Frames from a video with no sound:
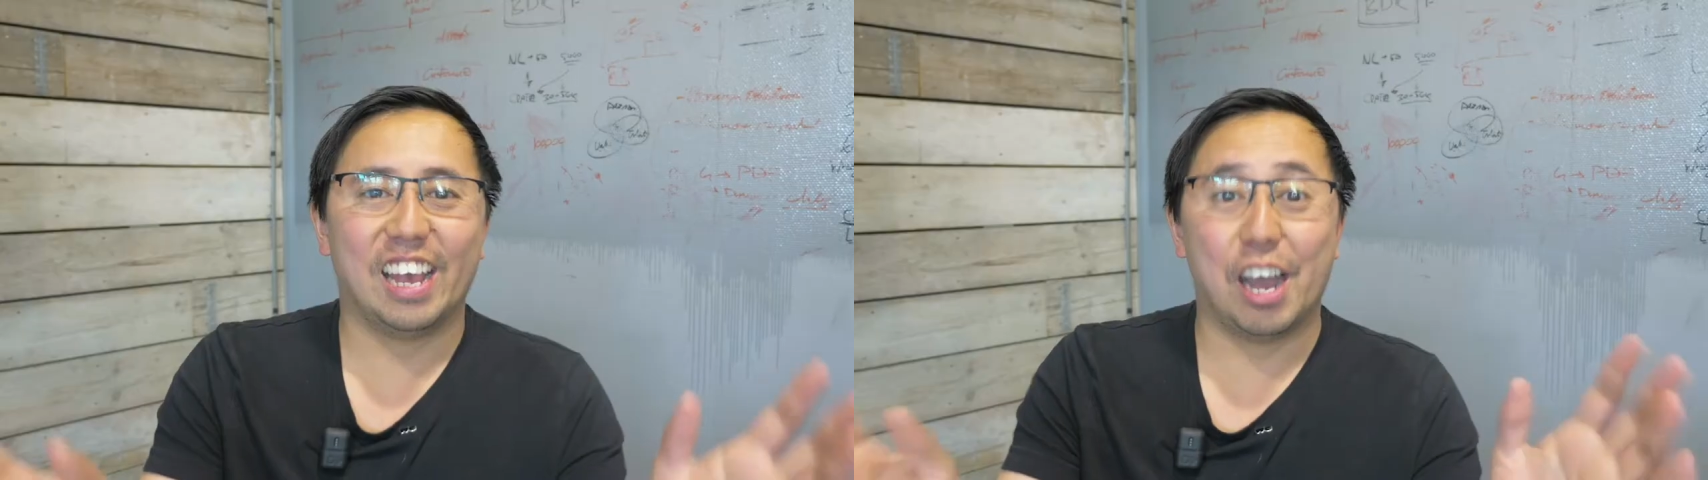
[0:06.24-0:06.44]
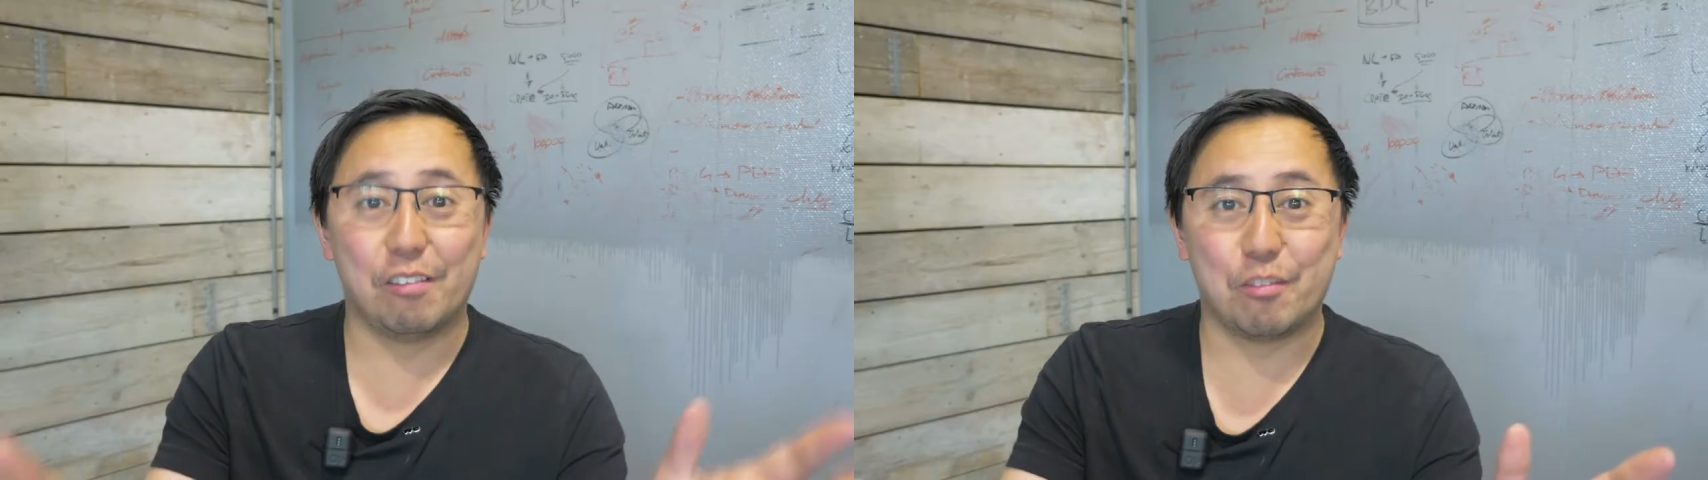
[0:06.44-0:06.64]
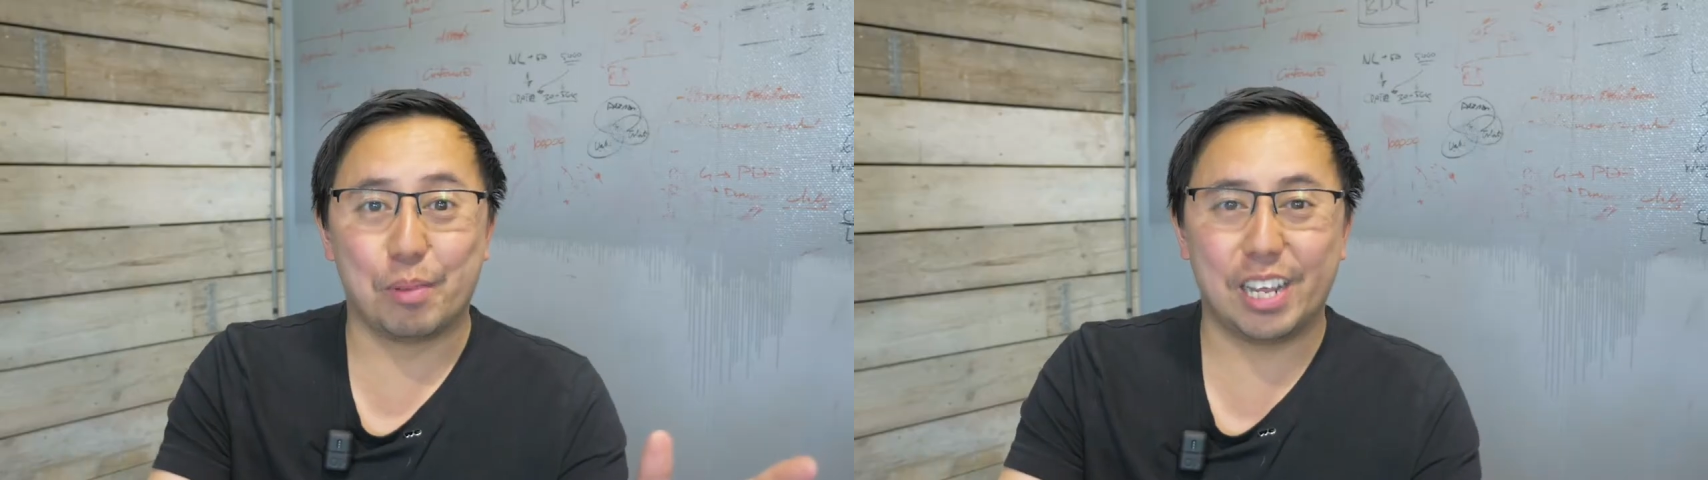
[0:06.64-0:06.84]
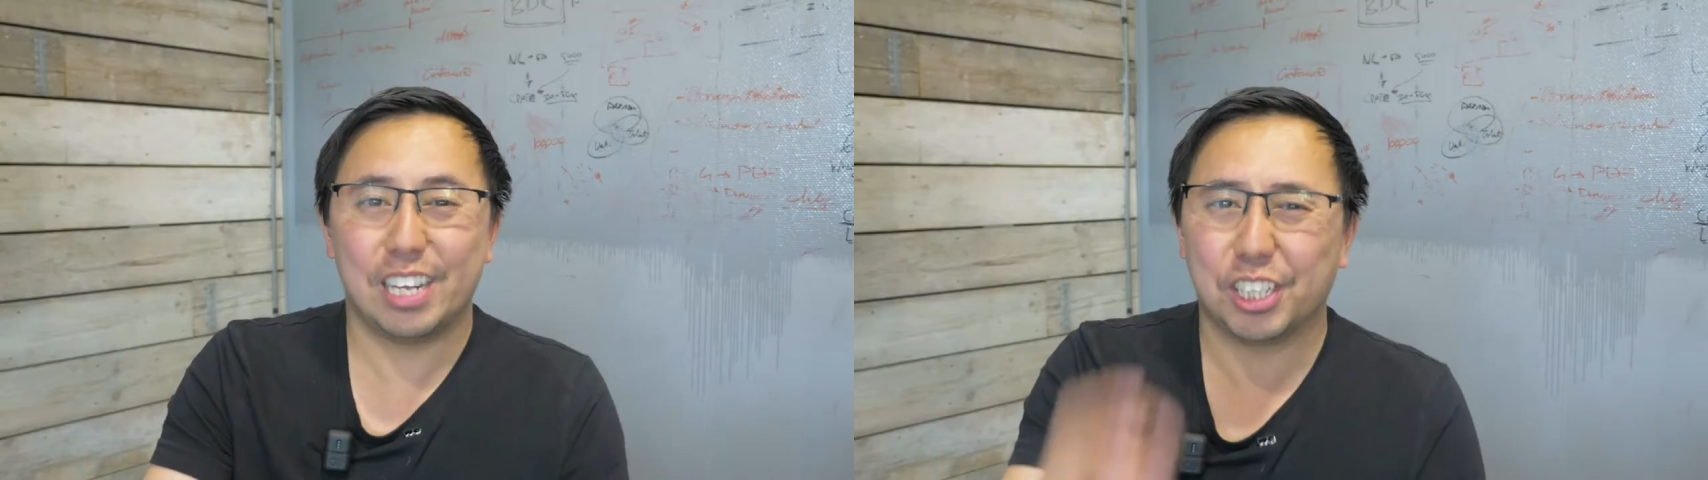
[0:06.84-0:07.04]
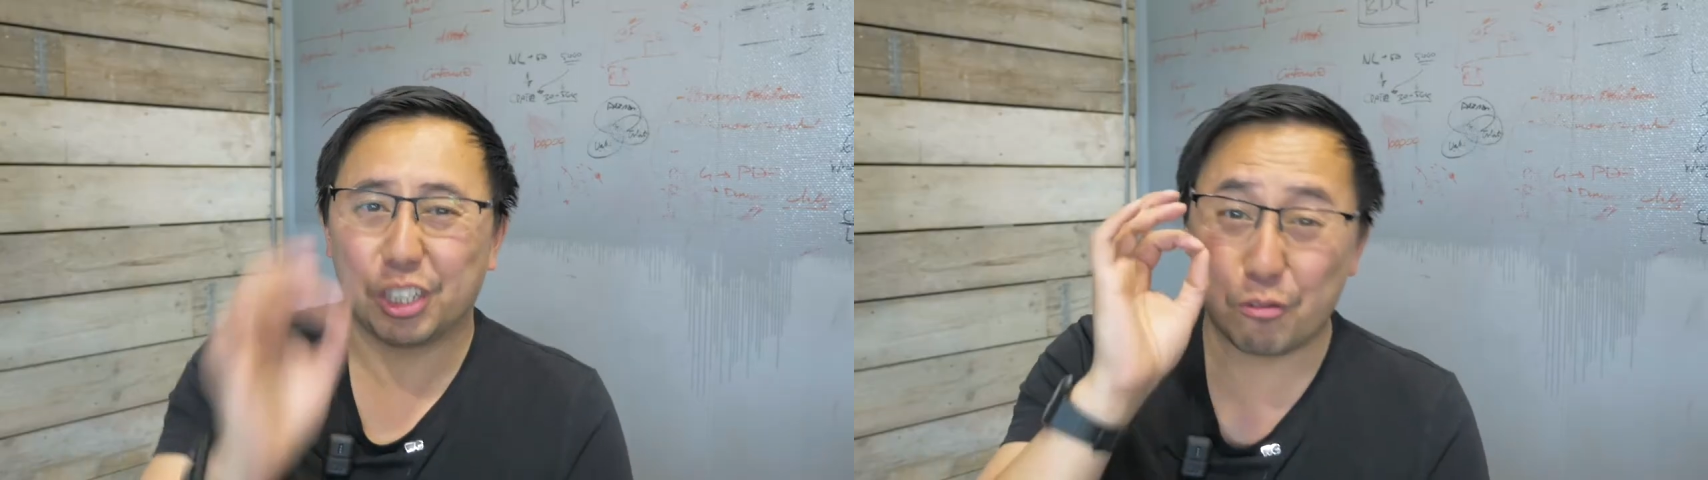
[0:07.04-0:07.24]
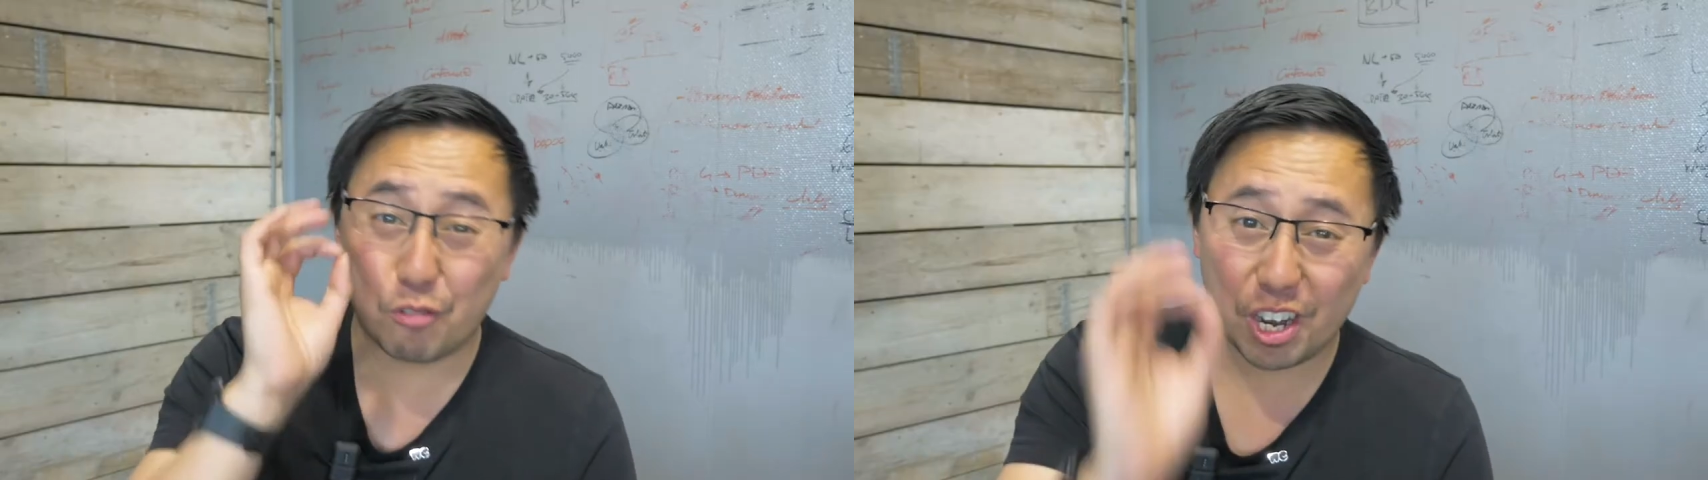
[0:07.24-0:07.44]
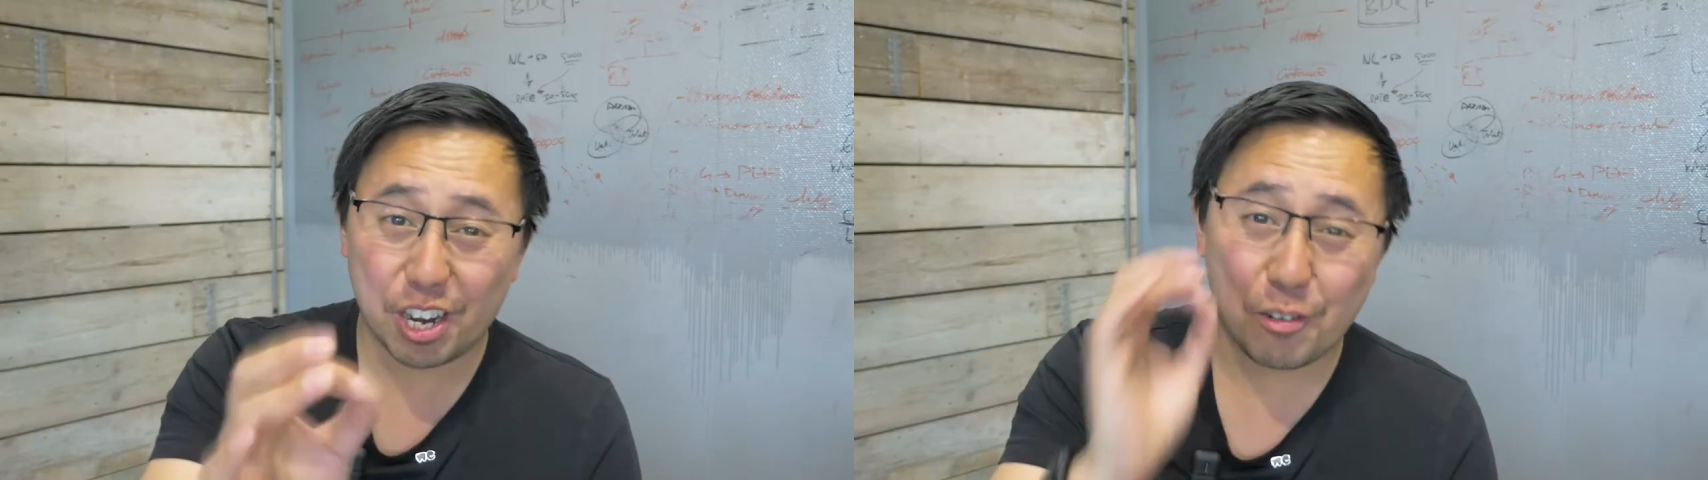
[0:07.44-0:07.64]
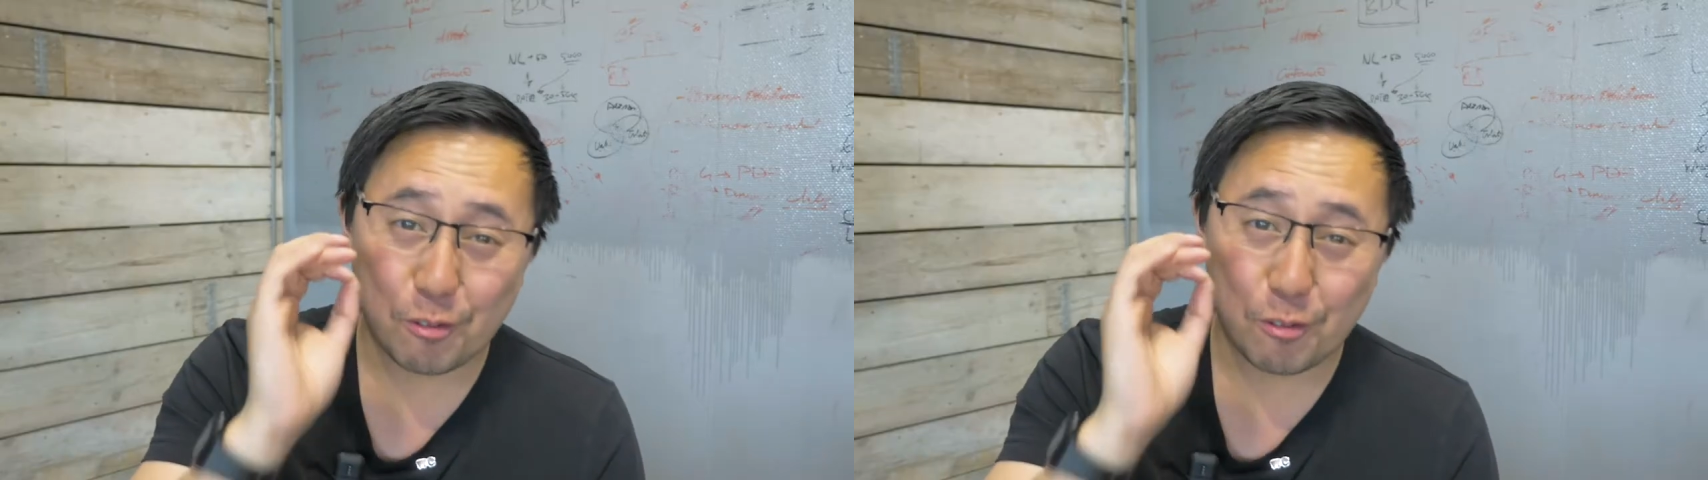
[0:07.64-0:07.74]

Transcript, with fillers: Hi everybody, this is a really,